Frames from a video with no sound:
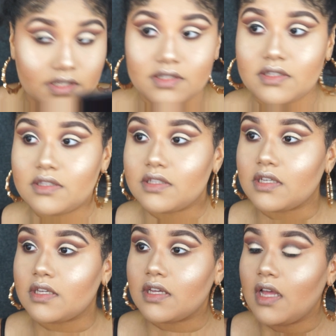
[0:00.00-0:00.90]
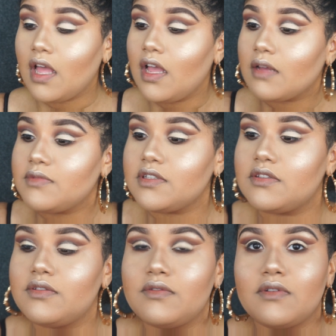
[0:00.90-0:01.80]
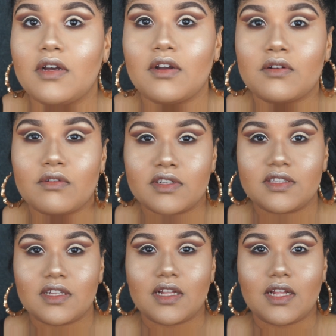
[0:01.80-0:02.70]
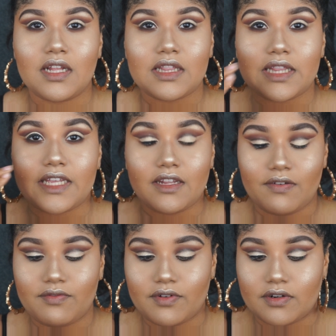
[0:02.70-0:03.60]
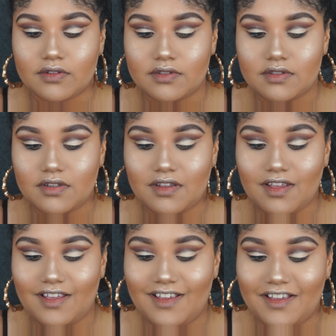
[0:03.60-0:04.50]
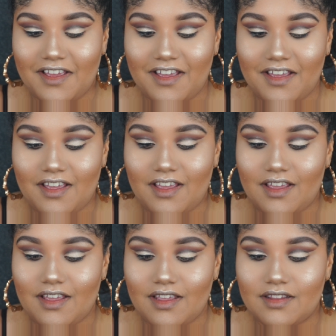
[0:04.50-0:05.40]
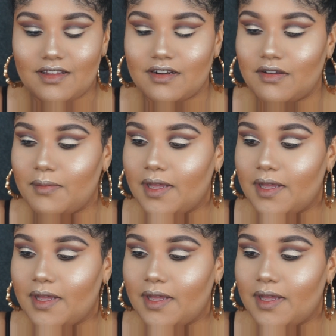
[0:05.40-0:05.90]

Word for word: Let's see. I'm just do across the lid first and then go